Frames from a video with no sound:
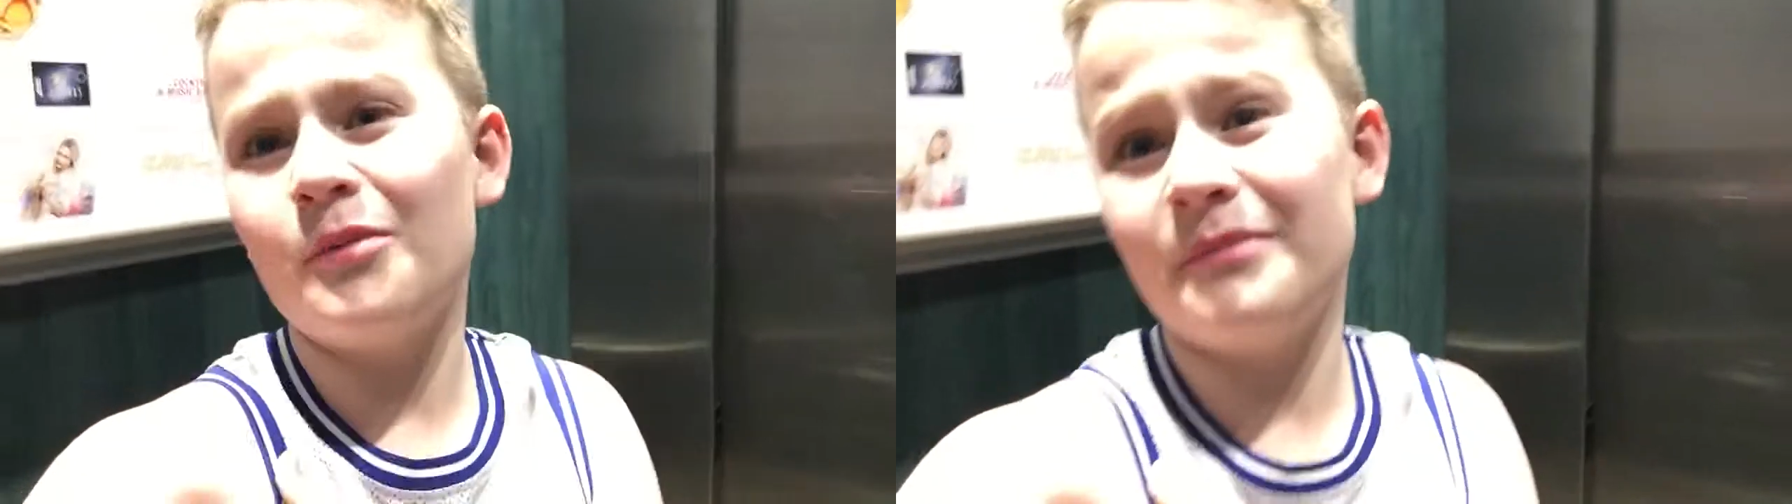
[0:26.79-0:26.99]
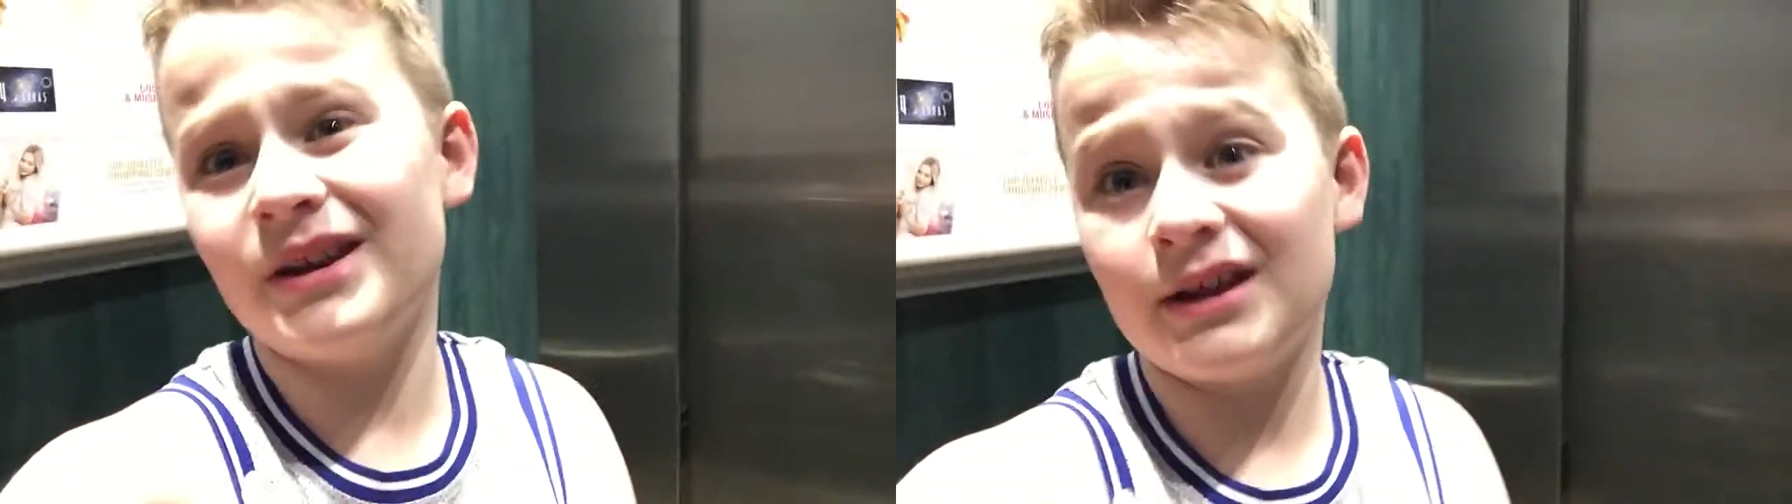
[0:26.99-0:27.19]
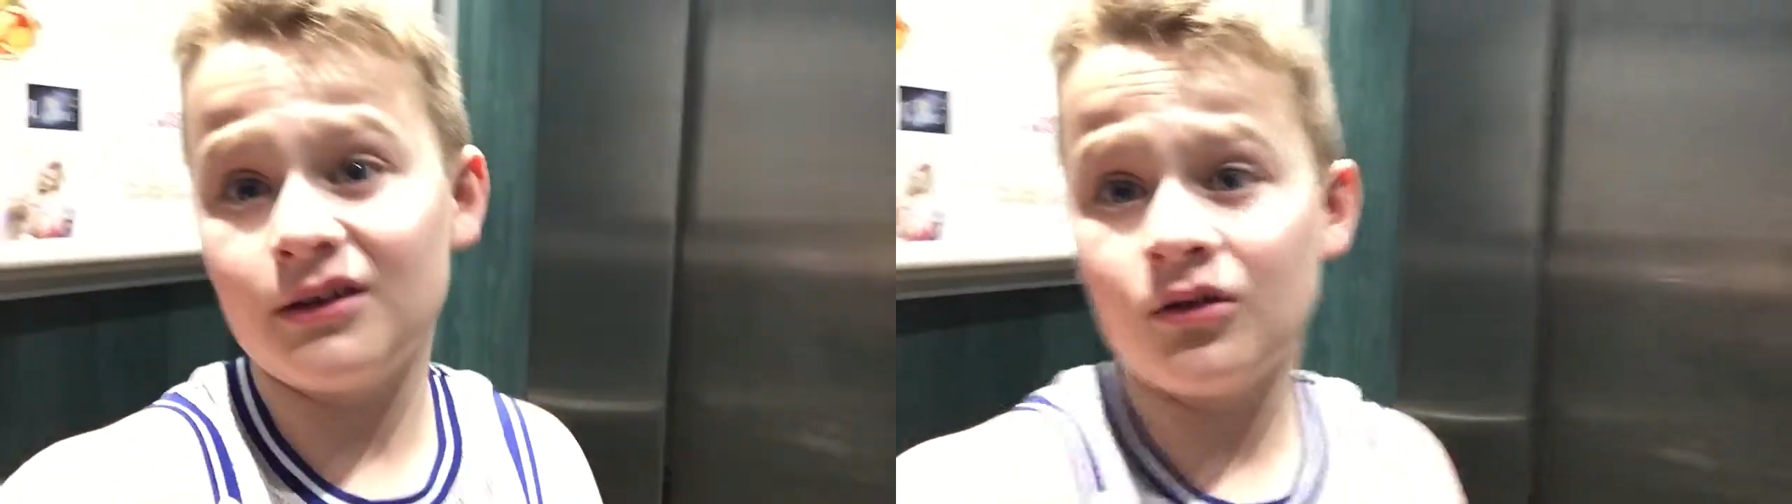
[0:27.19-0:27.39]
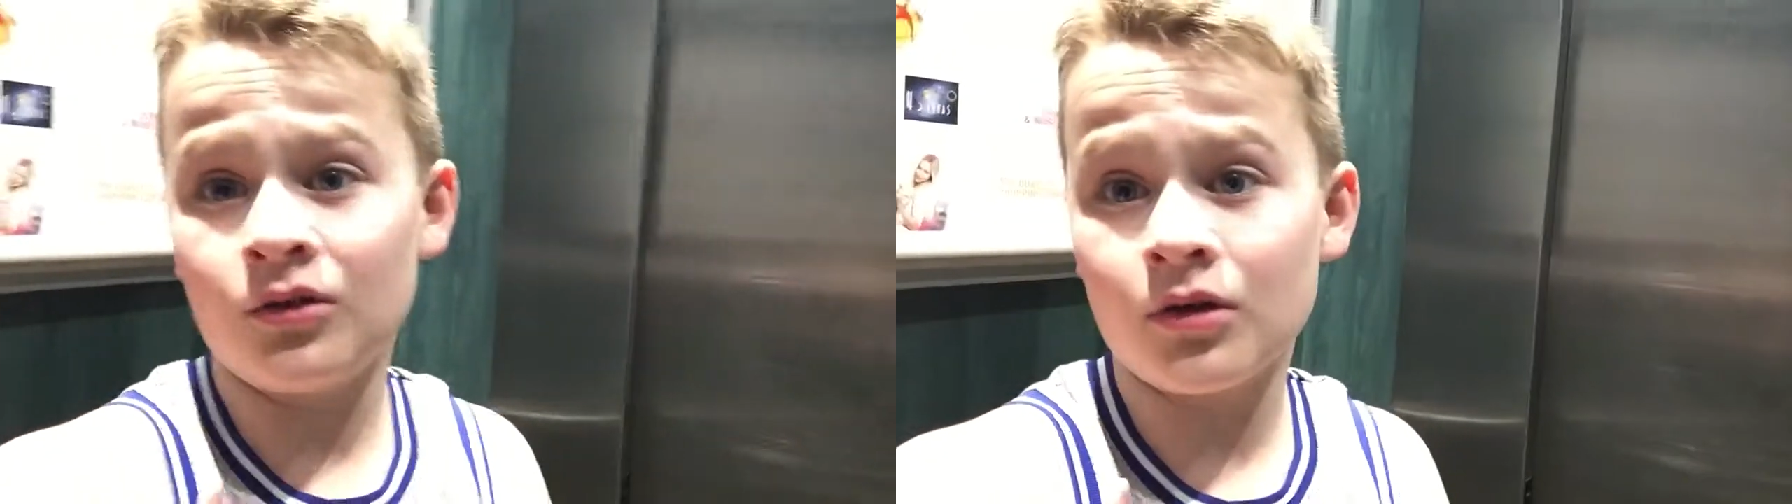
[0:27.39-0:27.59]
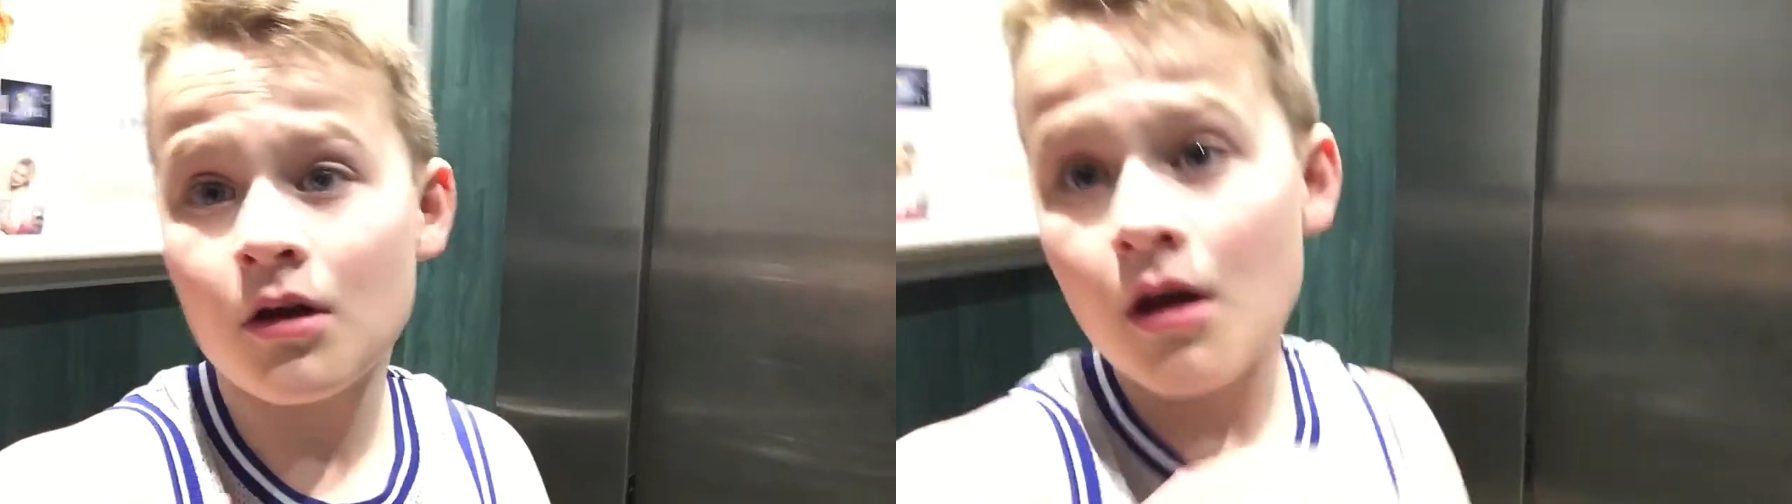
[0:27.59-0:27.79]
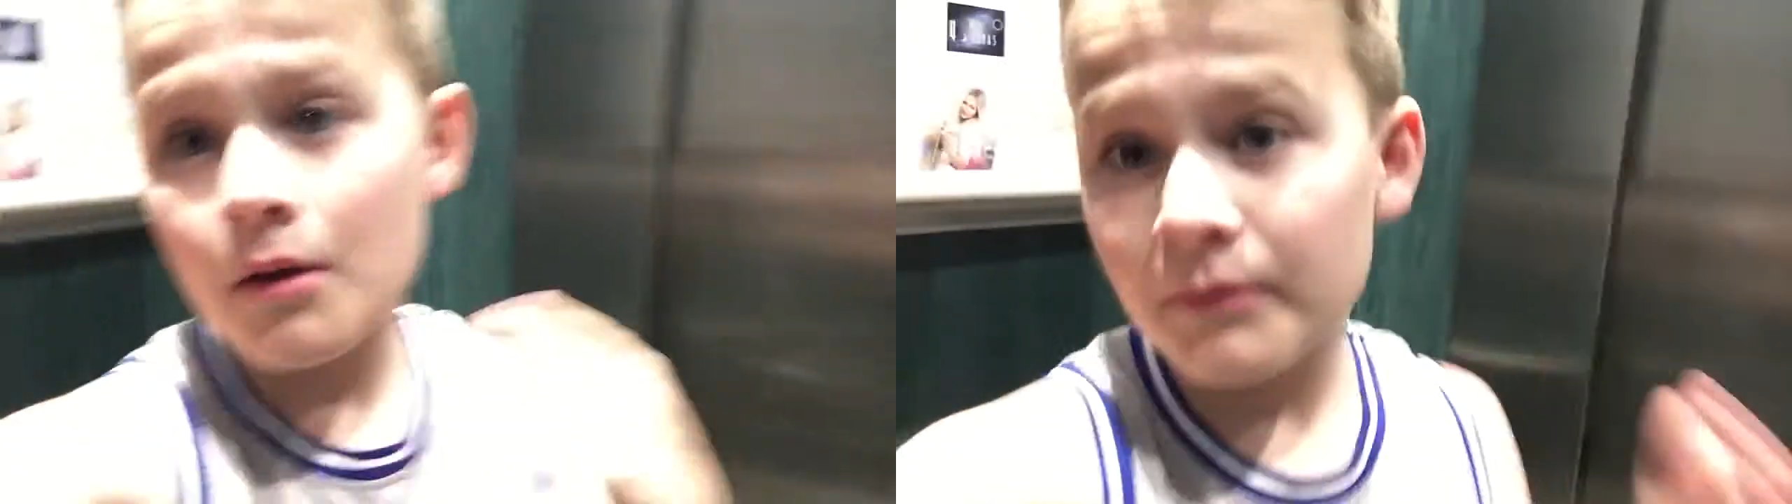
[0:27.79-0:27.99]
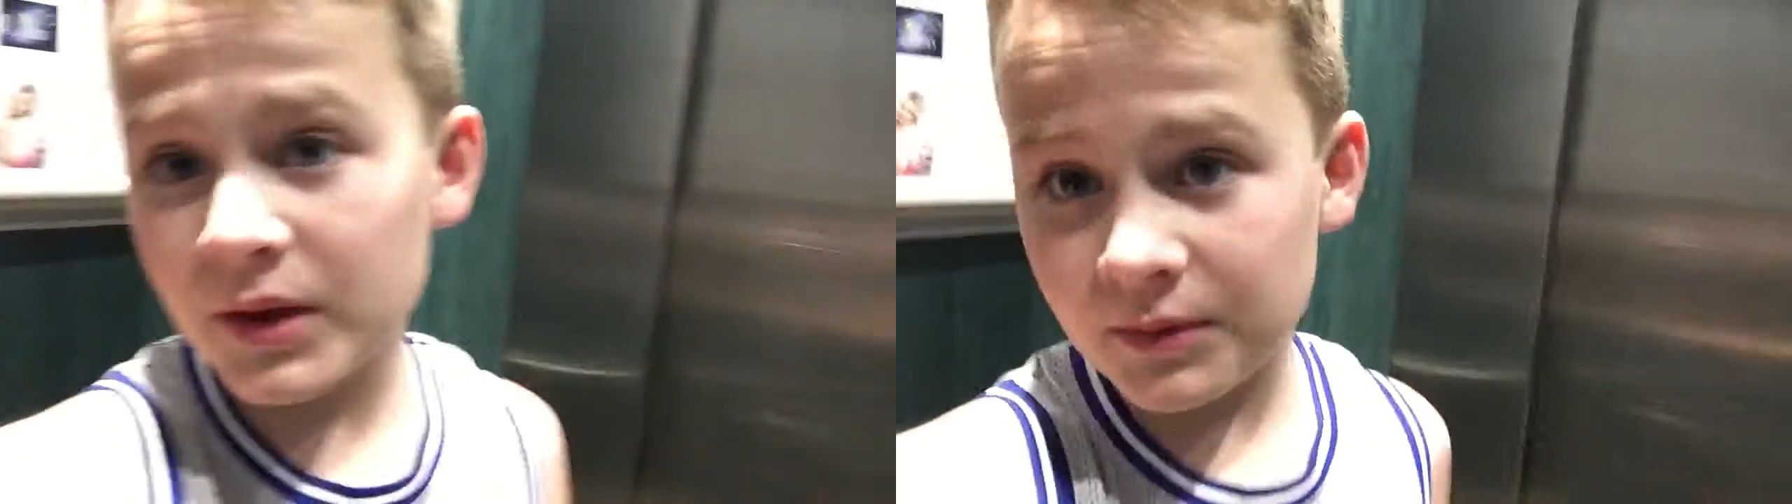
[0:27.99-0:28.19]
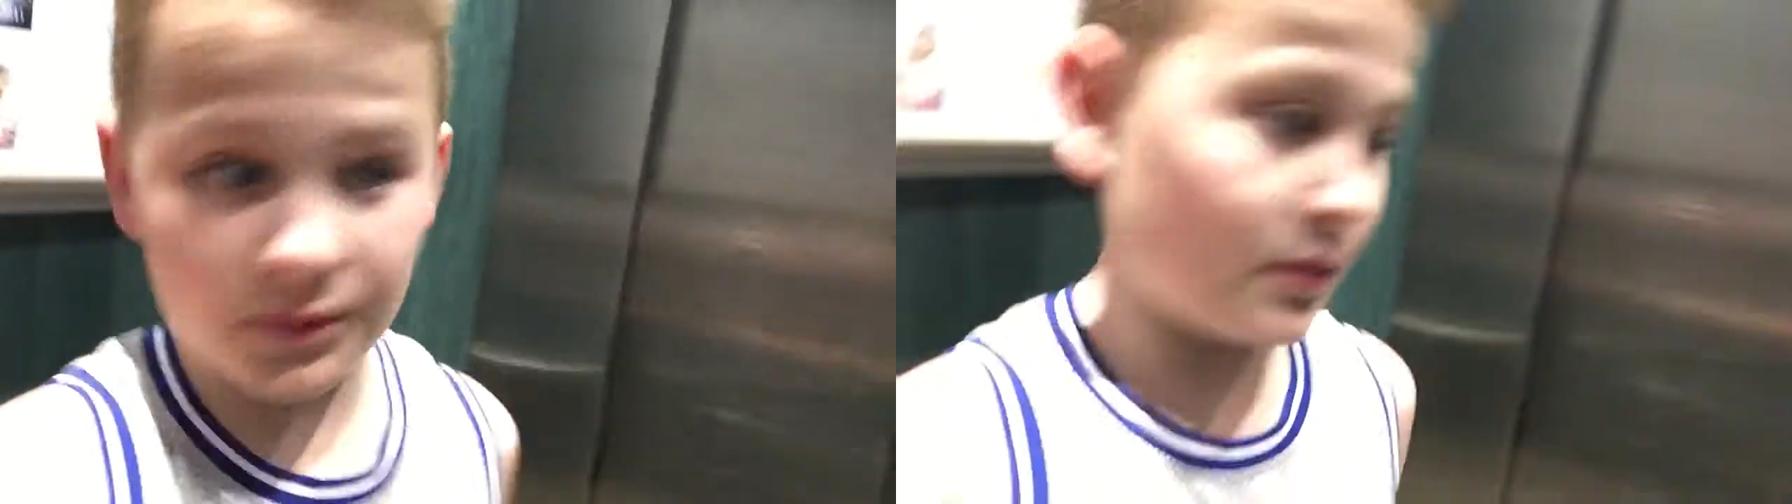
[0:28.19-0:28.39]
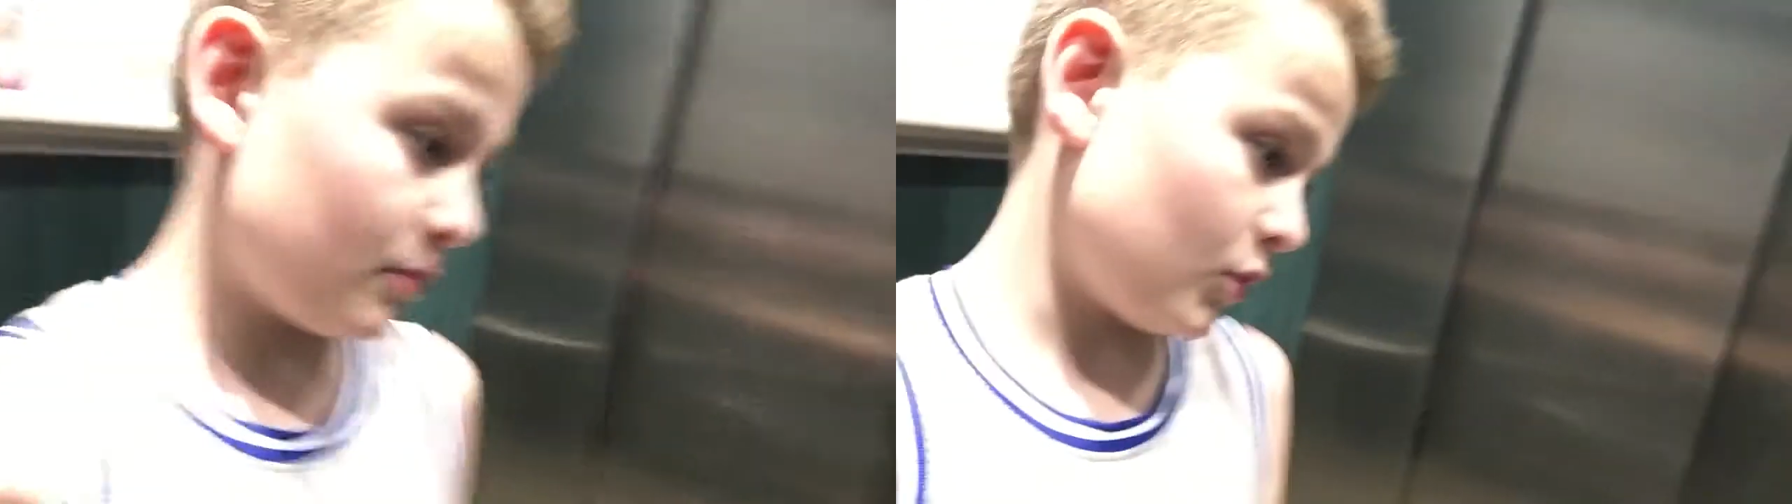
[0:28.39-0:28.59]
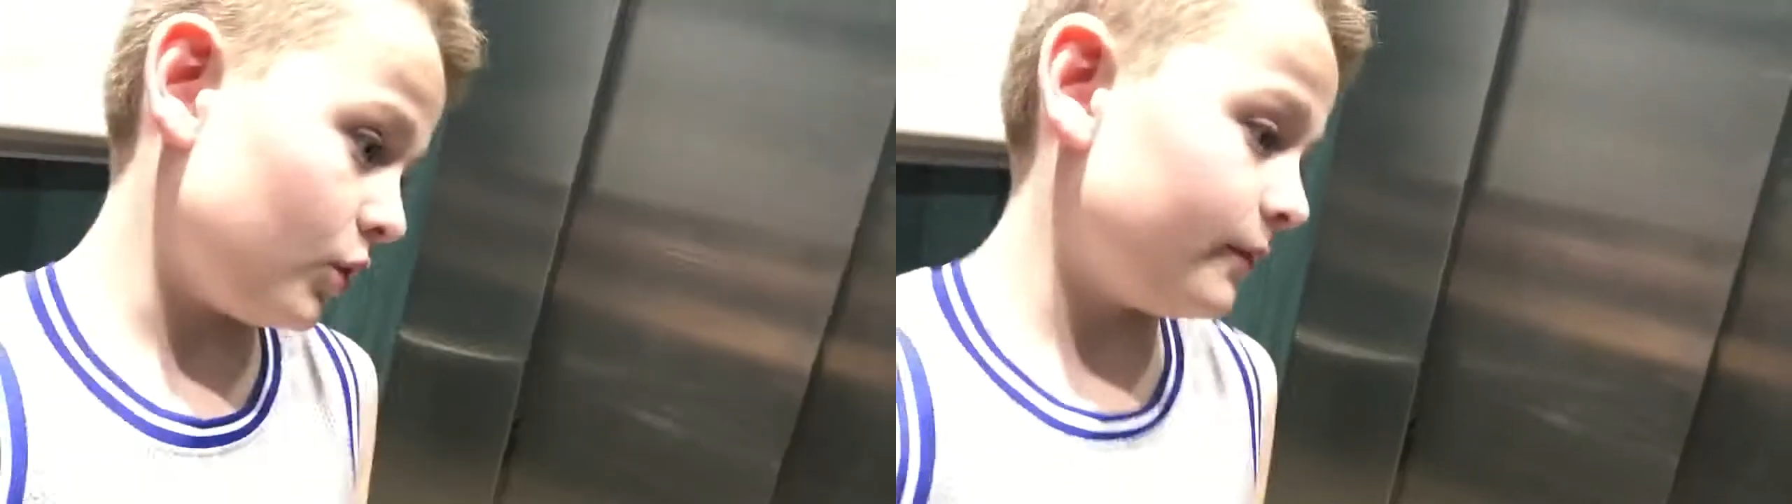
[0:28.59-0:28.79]
a minute long, maybe a
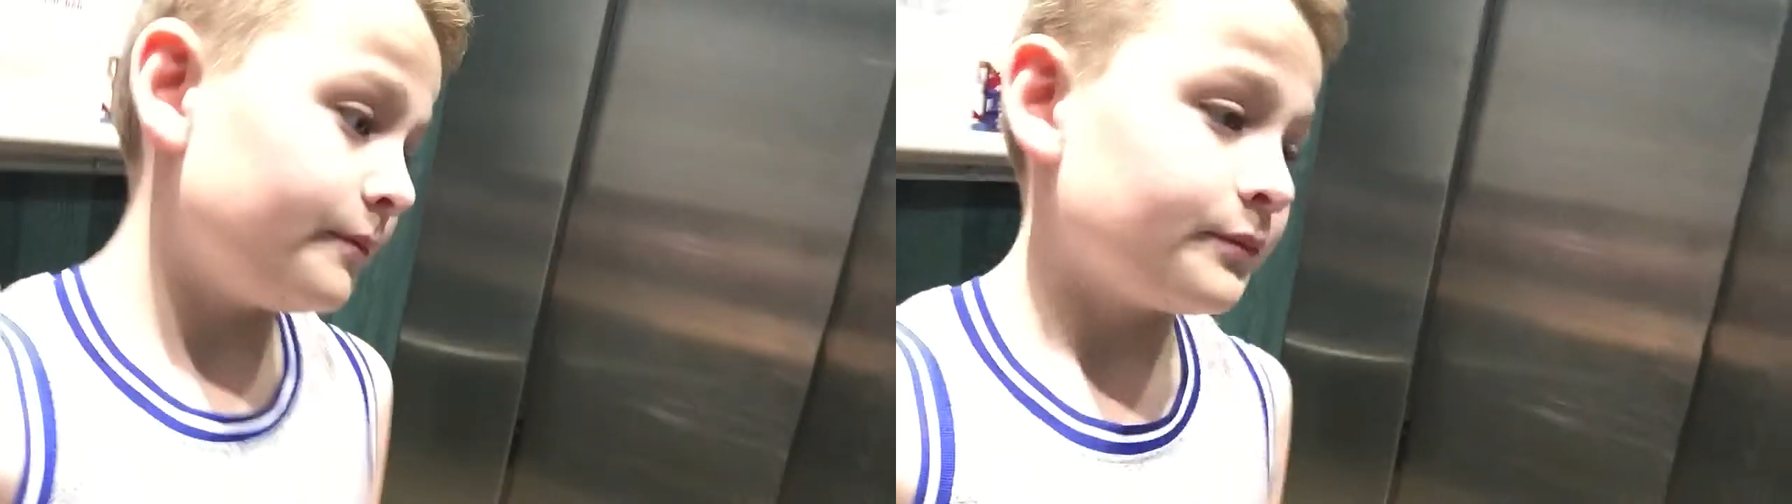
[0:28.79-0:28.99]
bit more.